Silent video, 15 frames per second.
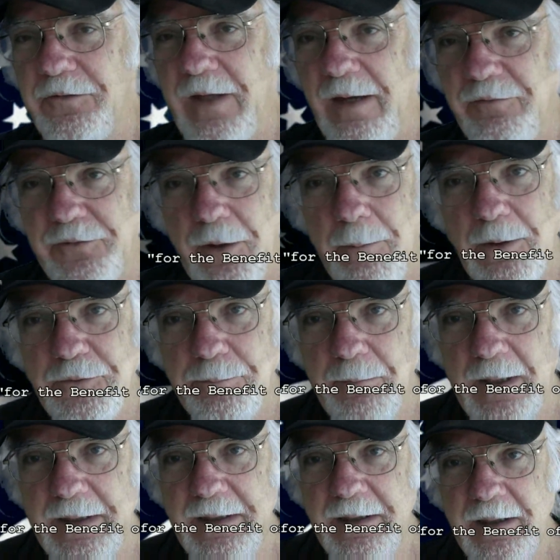has saved so much
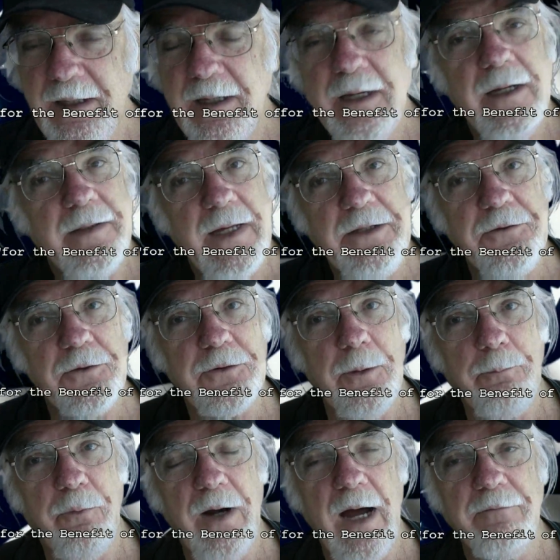money, they took
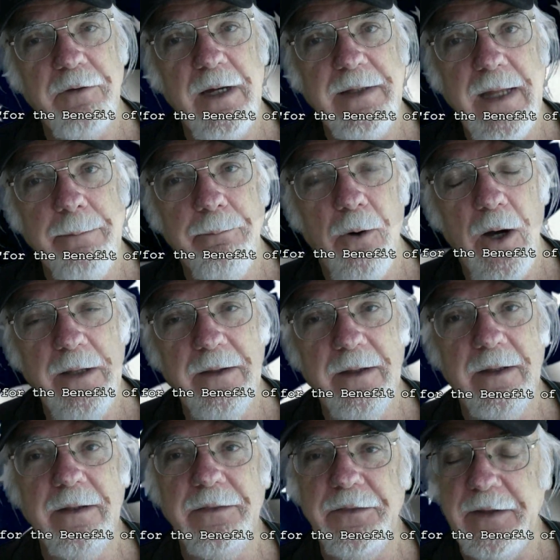the profit and they
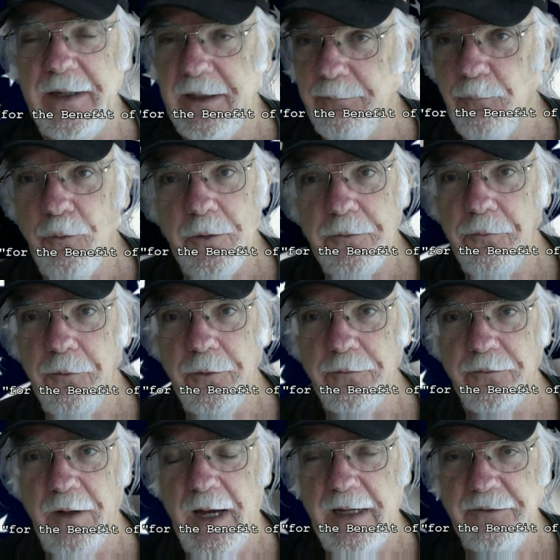bought 10 more
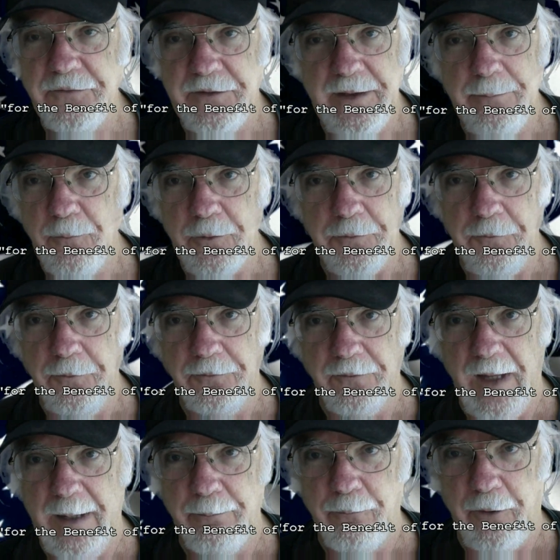cruise lines, 10 more cruise
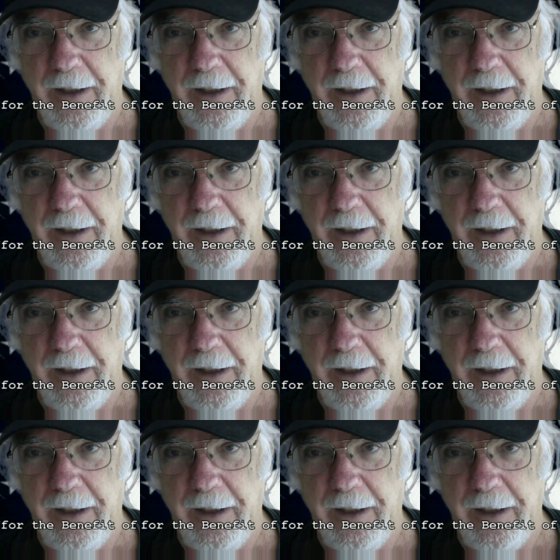line